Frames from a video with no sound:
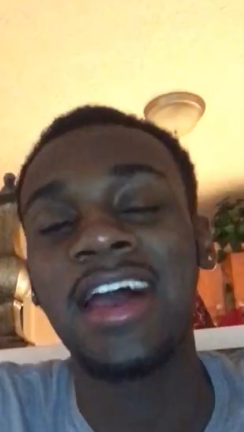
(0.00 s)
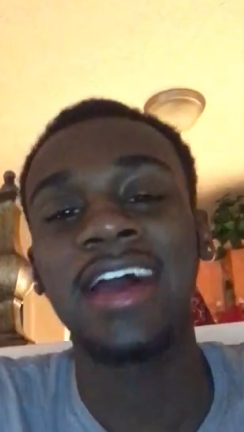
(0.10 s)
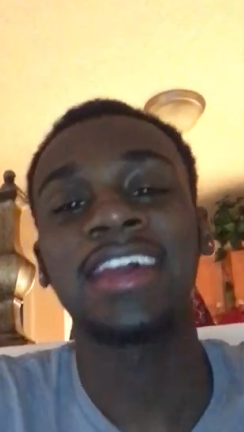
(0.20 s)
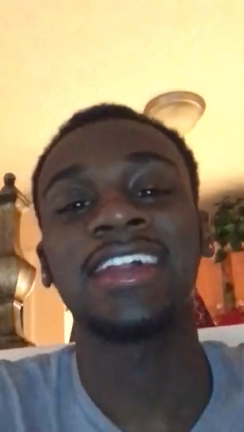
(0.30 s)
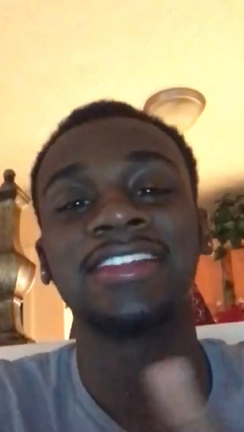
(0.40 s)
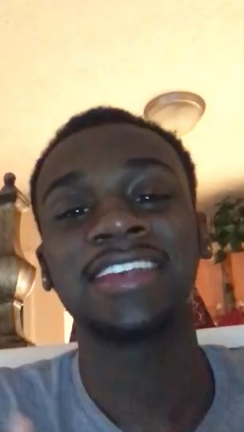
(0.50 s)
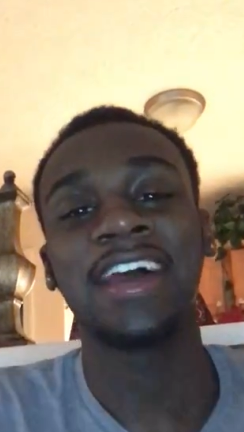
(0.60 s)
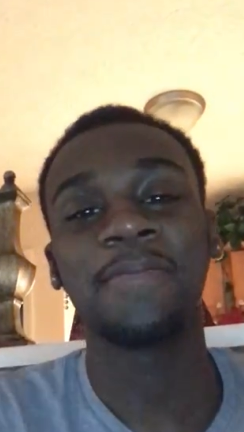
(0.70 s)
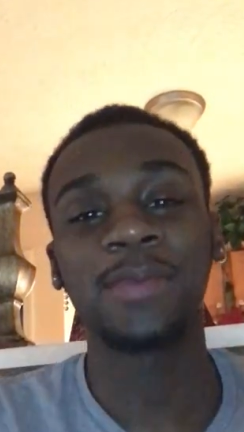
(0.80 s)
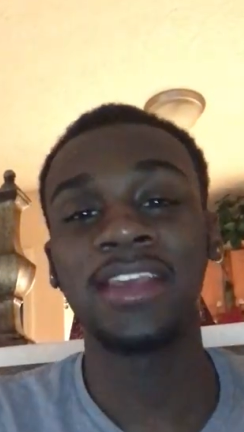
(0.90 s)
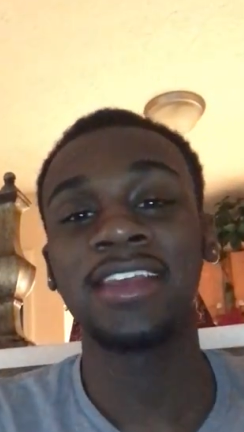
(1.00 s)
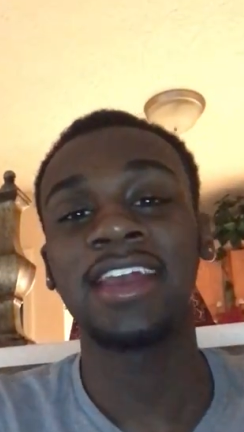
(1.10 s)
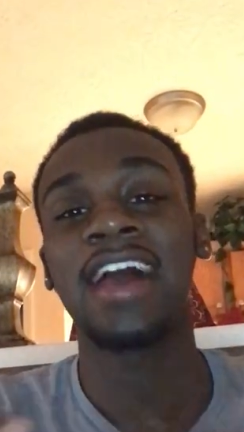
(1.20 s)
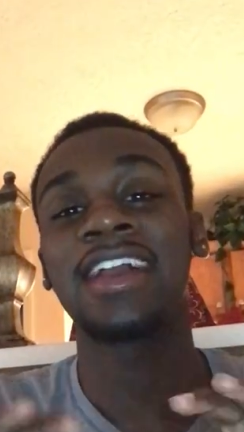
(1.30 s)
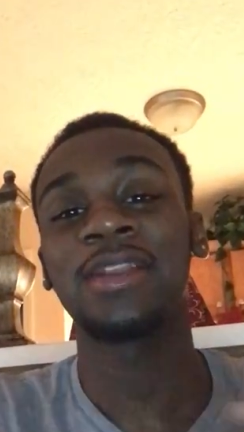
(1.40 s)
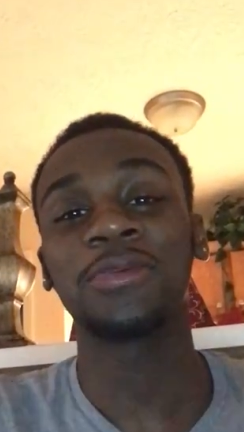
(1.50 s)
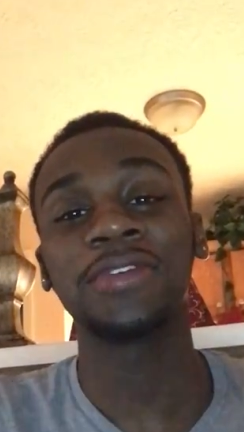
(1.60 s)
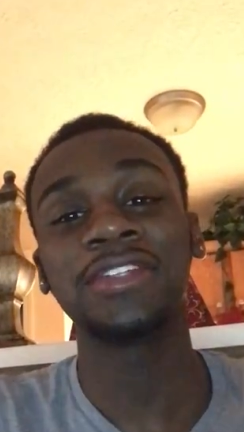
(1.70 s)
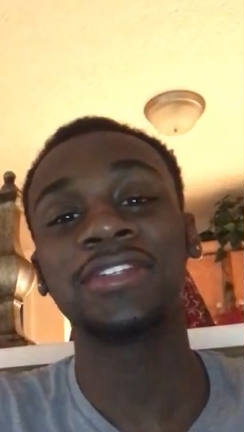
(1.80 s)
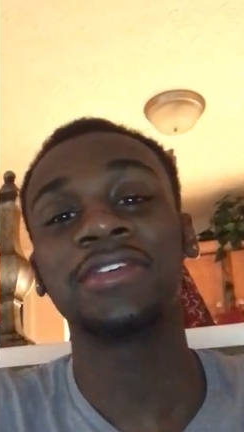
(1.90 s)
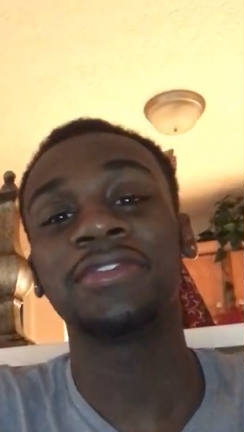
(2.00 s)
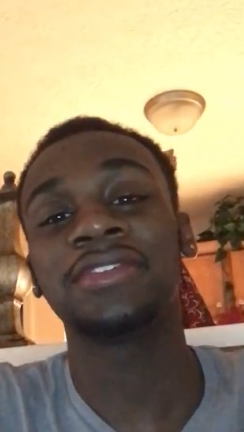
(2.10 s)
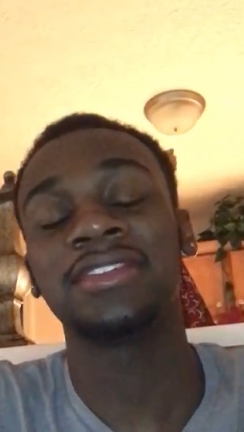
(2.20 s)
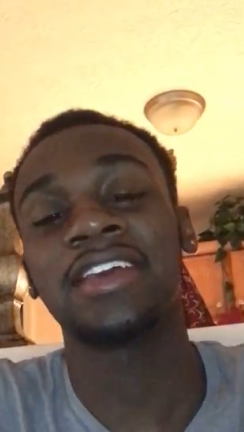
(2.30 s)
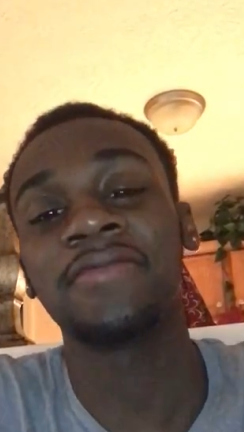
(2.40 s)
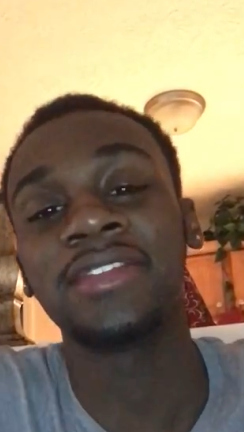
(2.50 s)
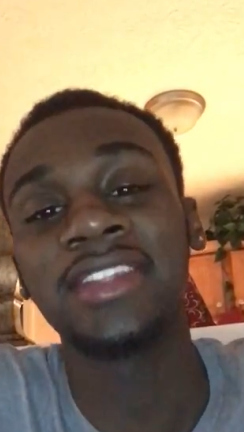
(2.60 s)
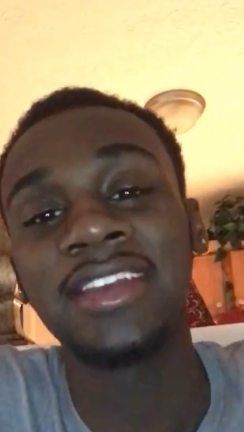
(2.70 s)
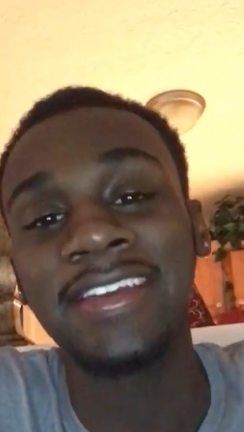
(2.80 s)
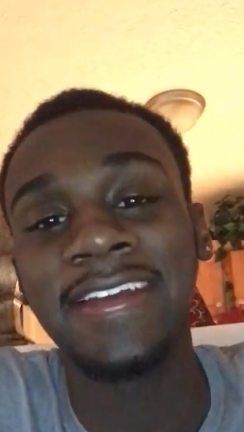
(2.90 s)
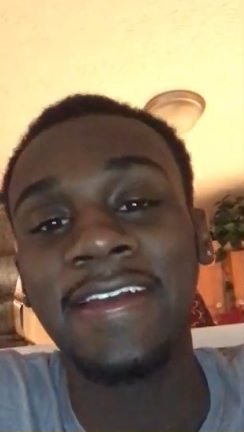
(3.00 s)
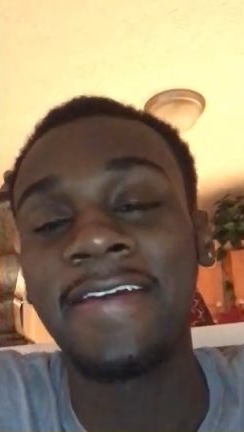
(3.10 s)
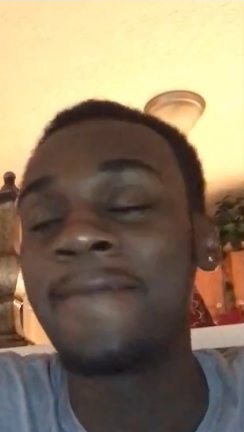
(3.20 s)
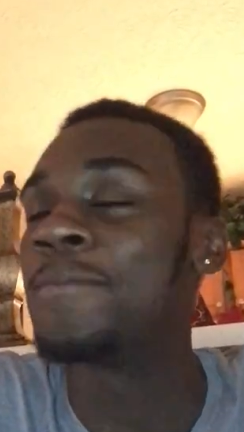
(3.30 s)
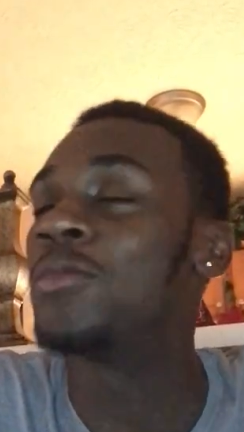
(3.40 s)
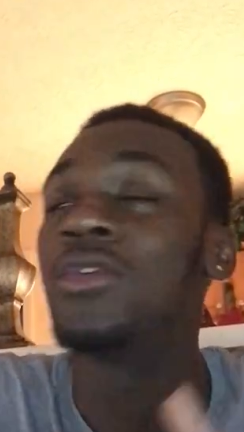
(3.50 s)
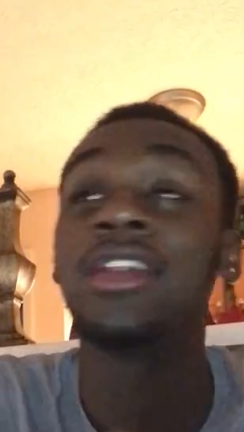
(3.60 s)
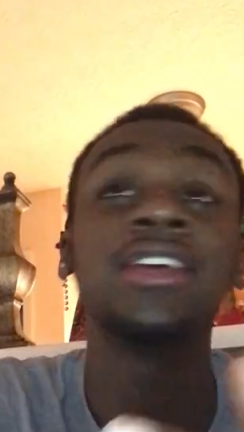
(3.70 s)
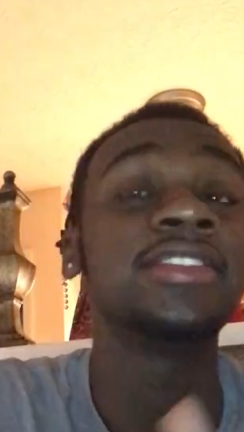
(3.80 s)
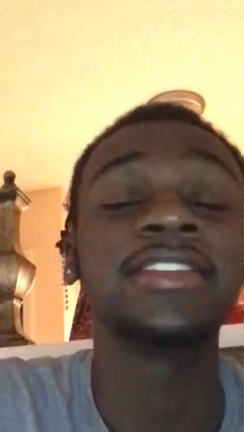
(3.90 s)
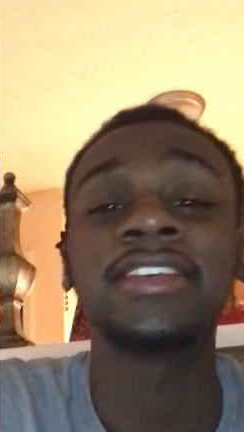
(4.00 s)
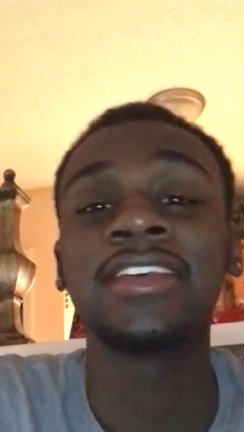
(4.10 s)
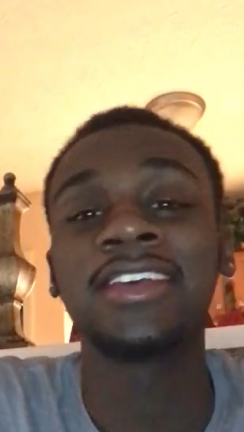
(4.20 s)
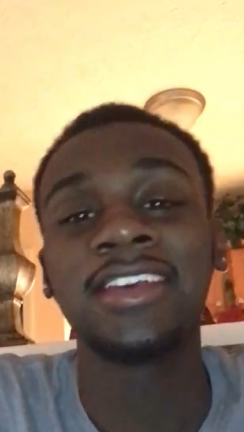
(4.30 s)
I gotta tap in, I gotta research and everything. What is it?